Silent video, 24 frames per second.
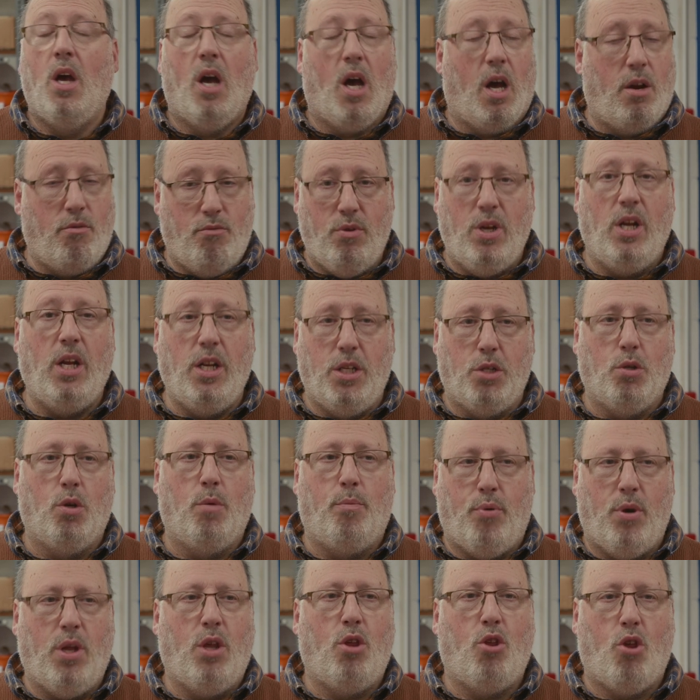I really do
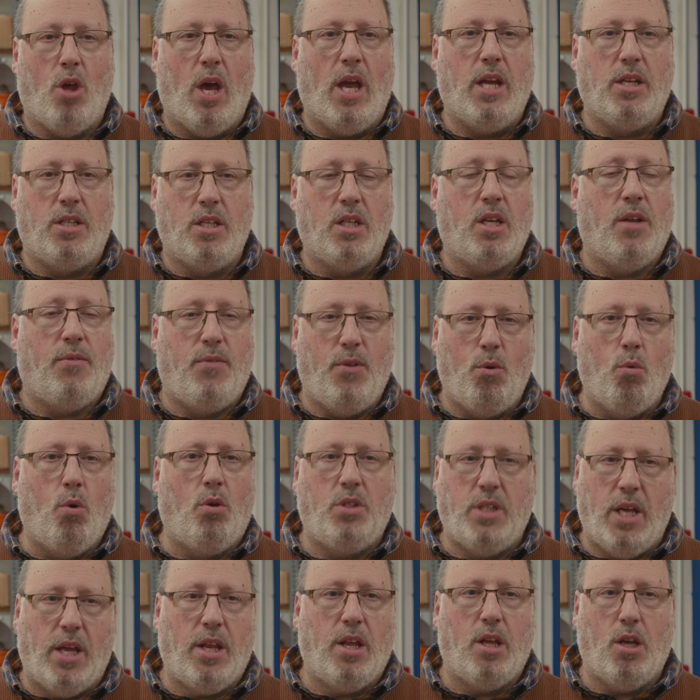appreciate it. If you
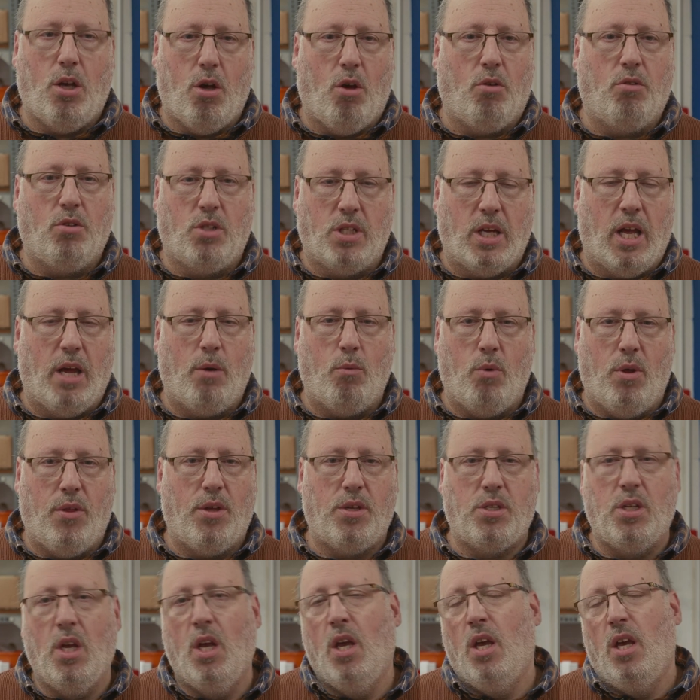want to get in contact with
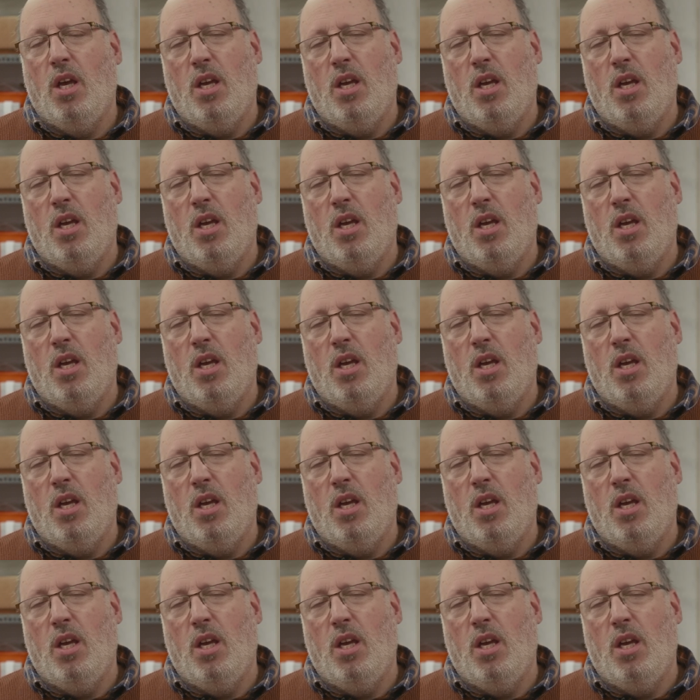us,